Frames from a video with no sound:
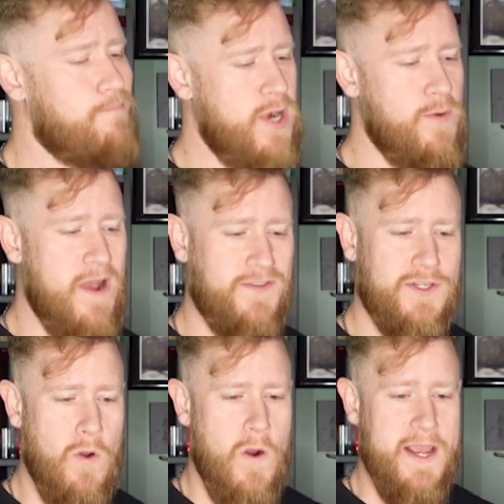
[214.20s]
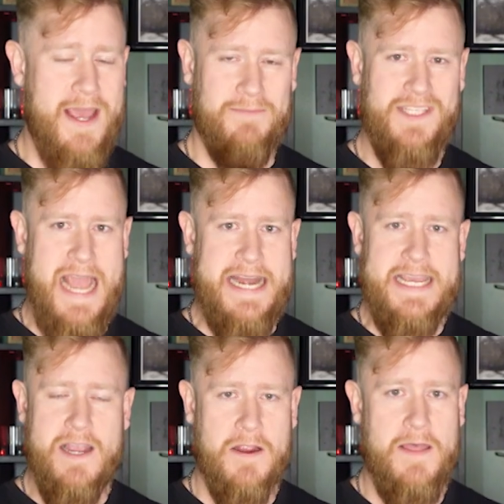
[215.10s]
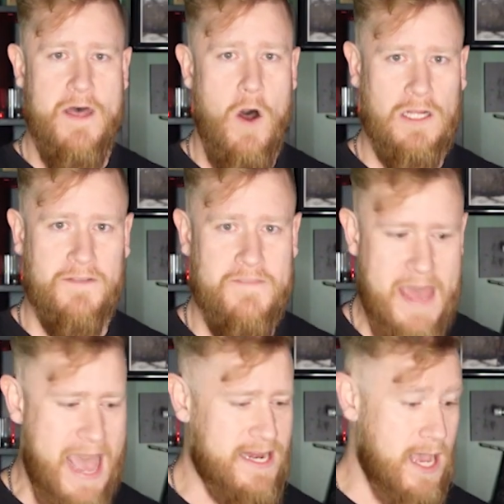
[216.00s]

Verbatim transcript: pretty rough story. I'm sad to hear all of that,